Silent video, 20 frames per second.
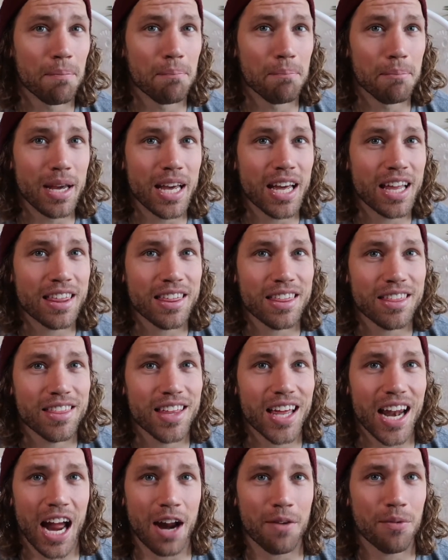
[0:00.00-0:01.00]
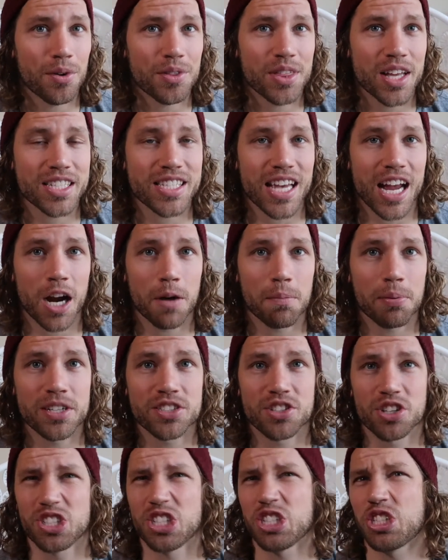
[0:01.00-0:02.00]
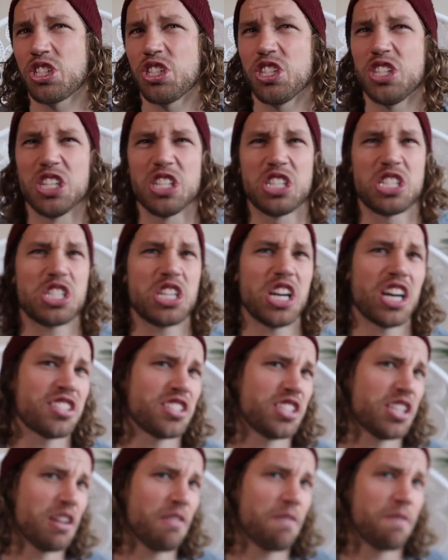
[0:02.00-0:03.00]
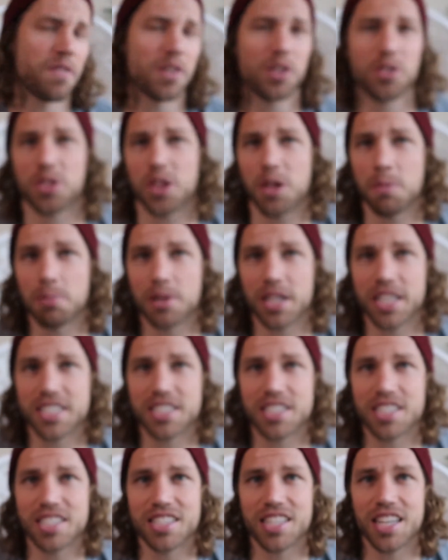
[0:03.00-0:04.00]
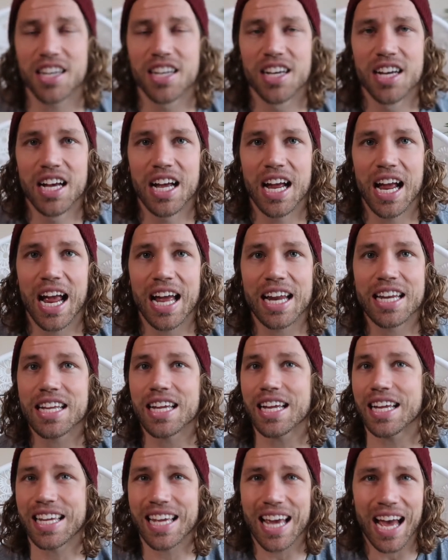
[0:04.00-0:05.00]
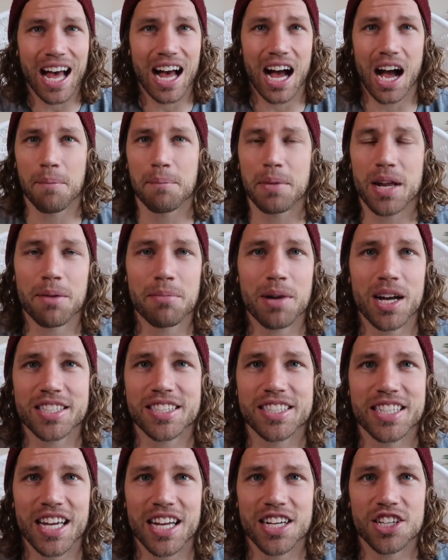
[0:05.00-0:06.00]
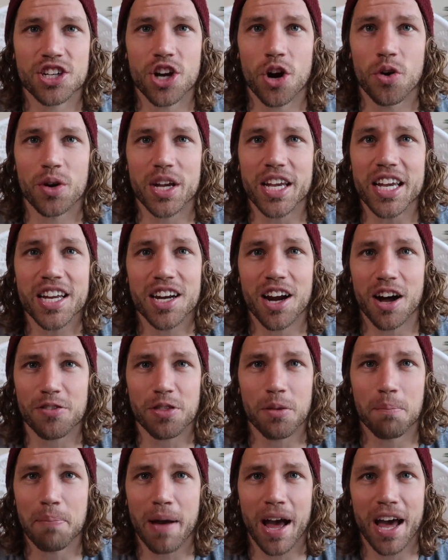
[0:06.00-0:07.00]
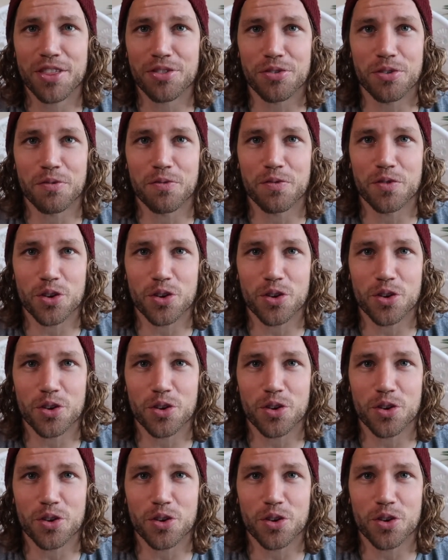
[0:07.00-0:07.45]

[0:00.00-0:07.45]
a myth that everyone thinks airplanes are just disgusting, filthy places. And yeah, I mean, I'm not saying go eat off the bathroom